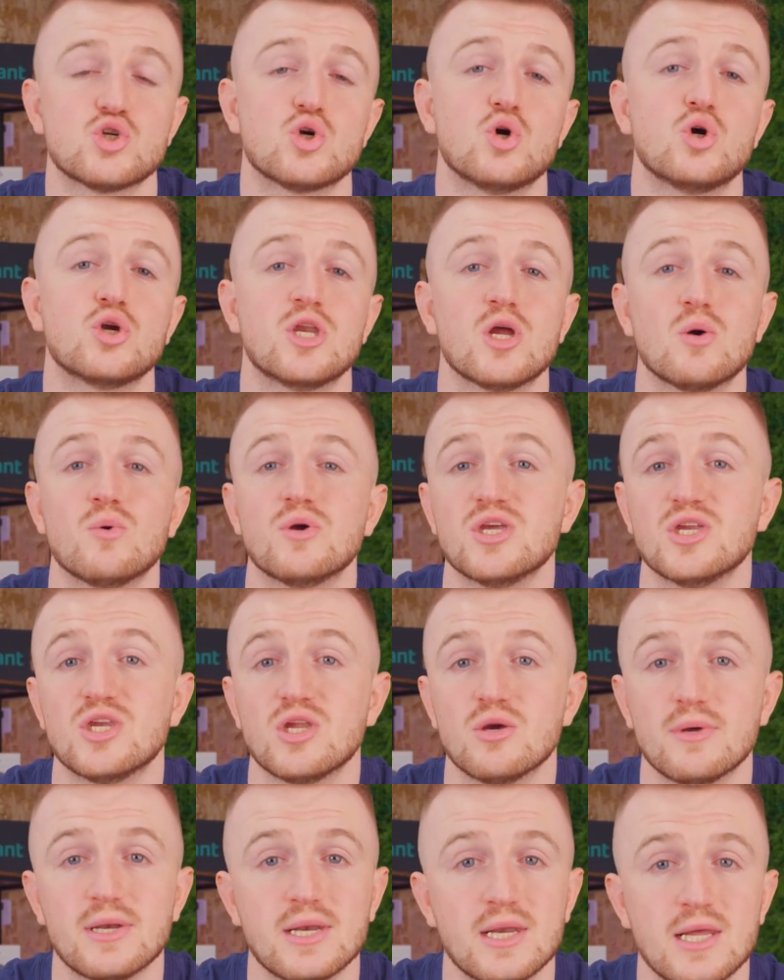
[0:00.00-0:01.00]
sure you know what you're
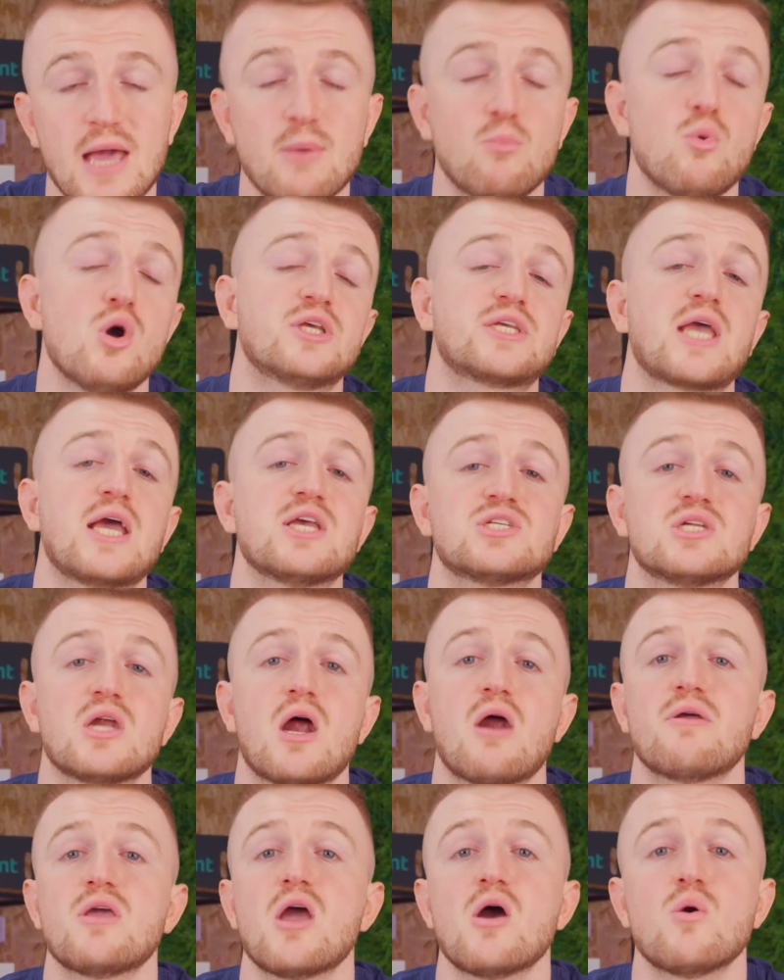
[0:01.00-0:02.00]
doing. In worst case
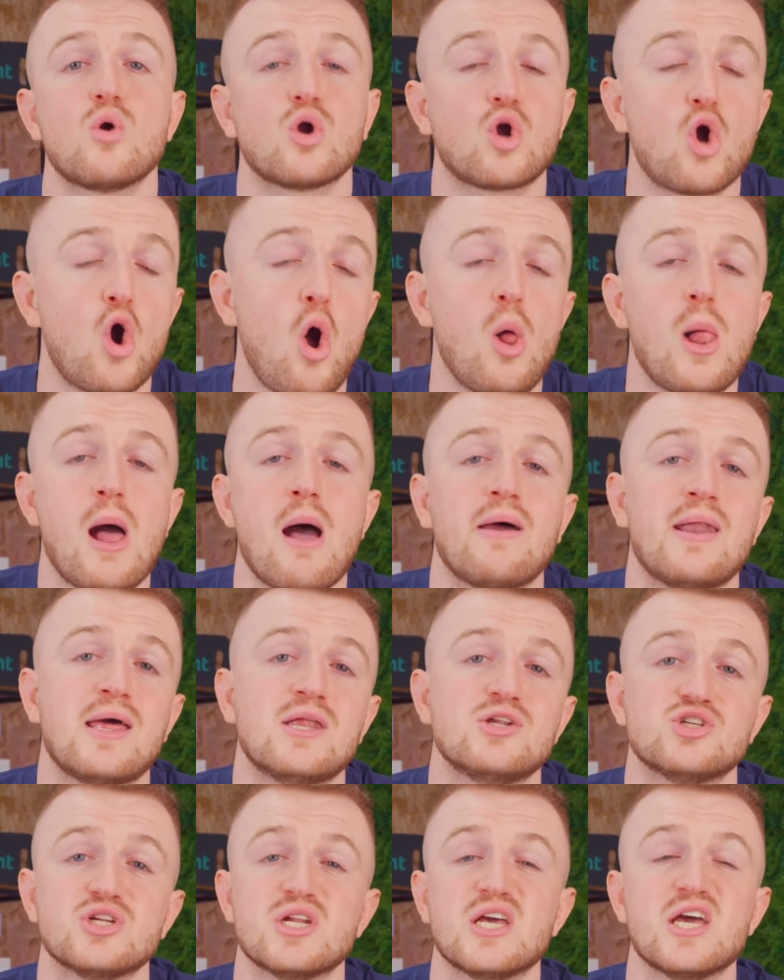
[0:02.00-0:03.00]
scenario, call out an
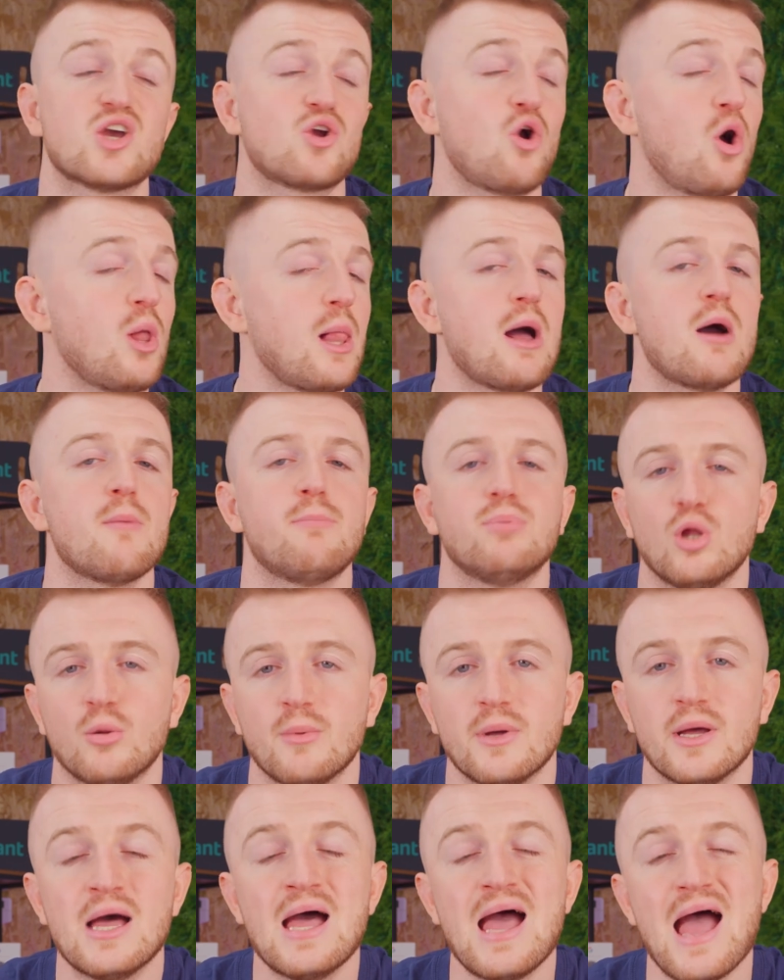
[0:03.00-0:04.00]
engineer, call out a
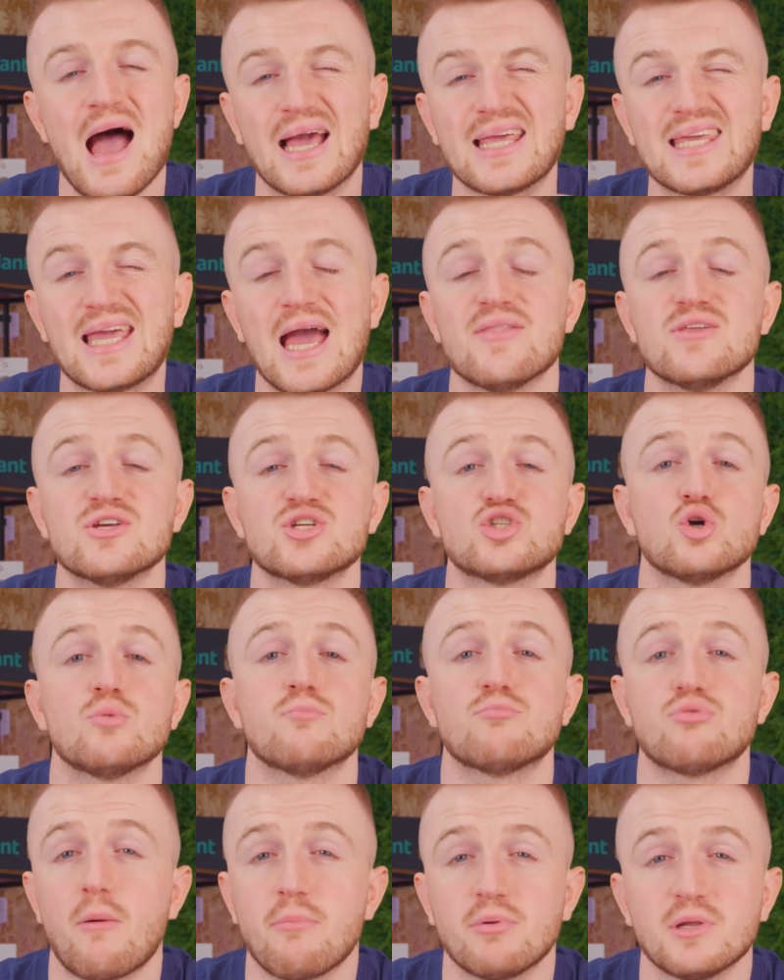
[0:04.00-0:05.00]
plumber, and get this
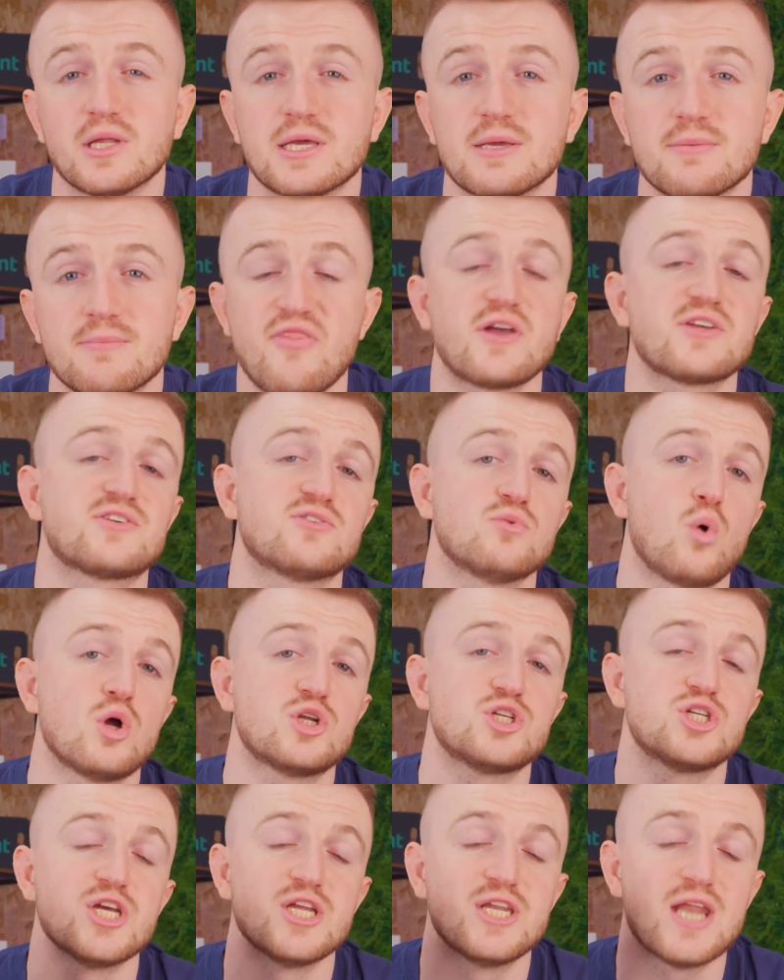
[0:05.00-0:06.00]
done properly. Thanks for
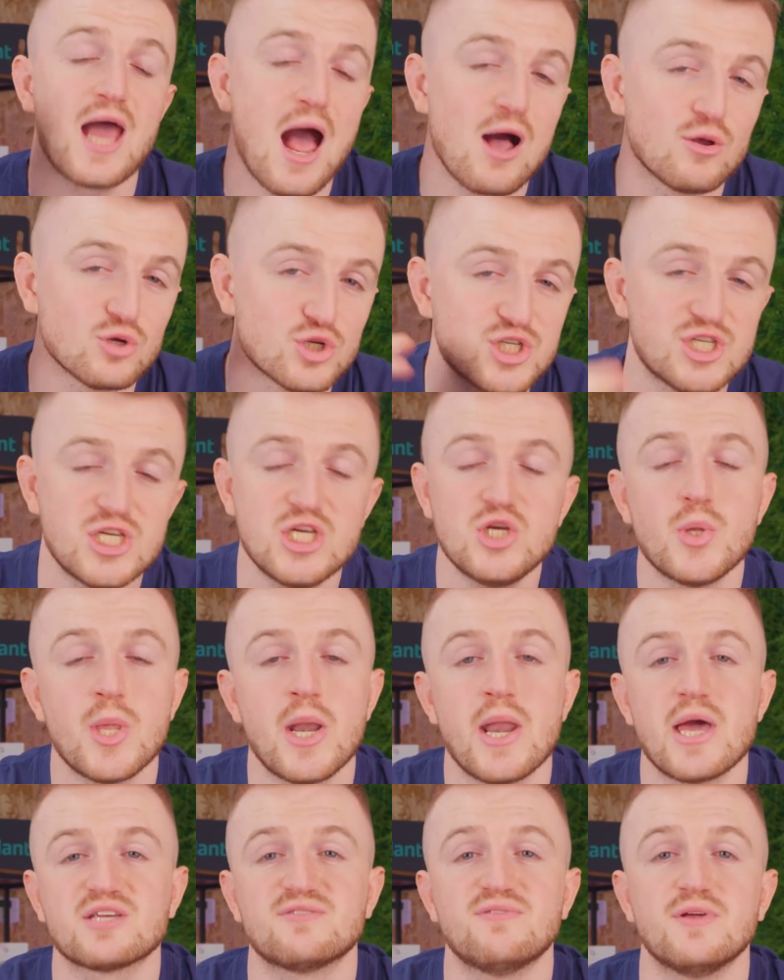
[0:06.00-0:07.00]
watching. I'll see you in
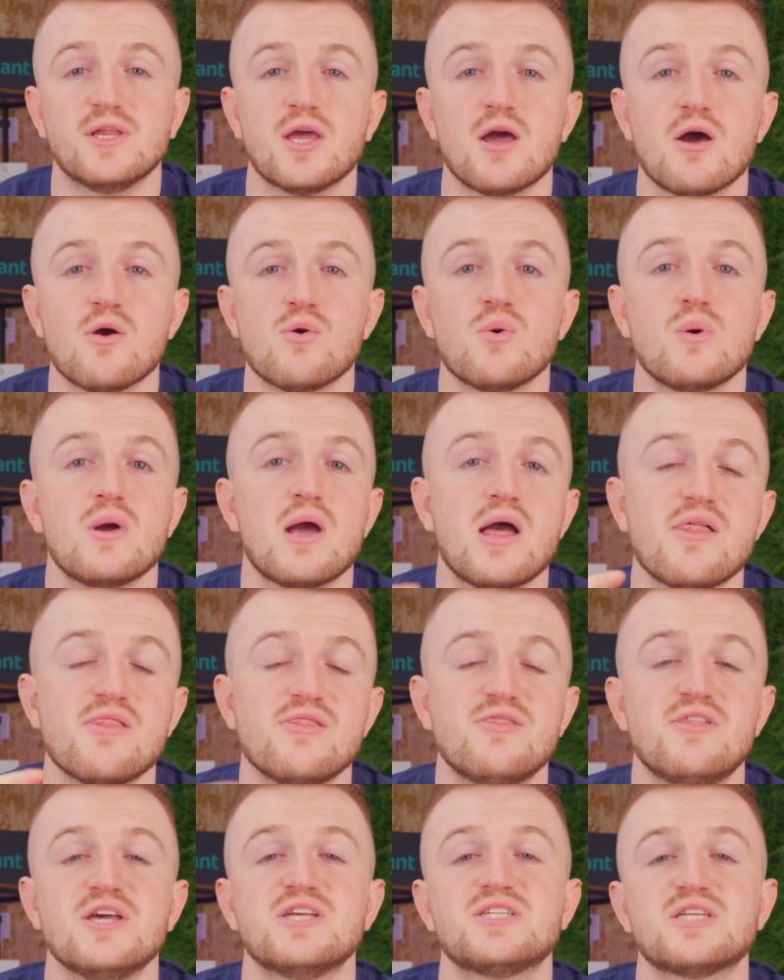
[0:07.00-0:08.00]
the next video.
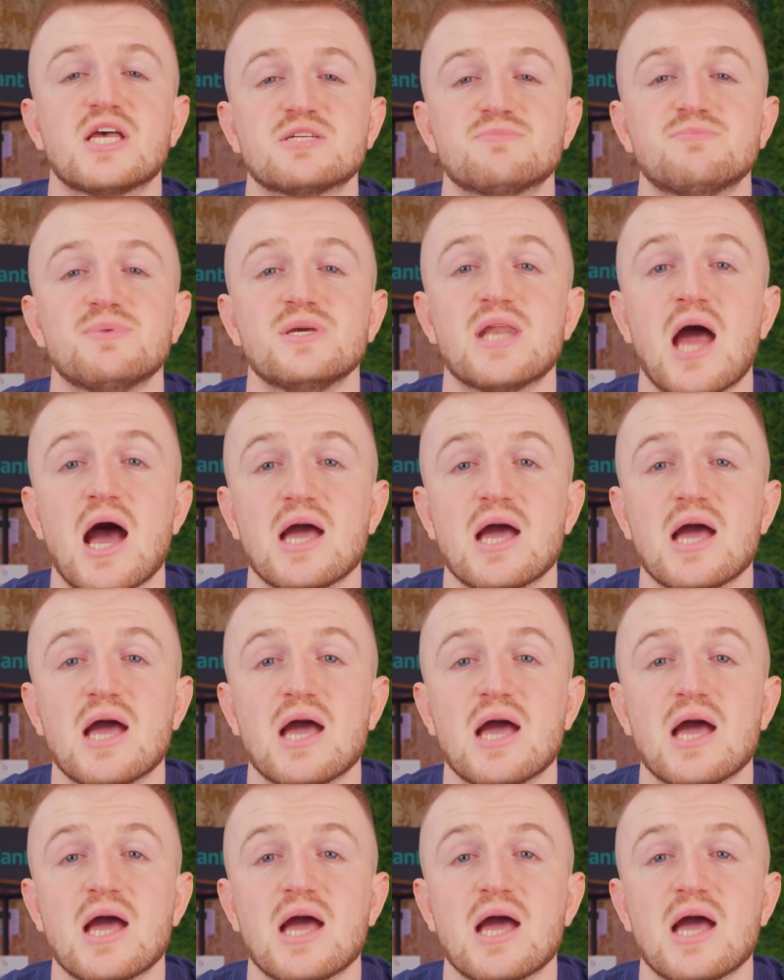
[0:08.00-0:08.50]
This has been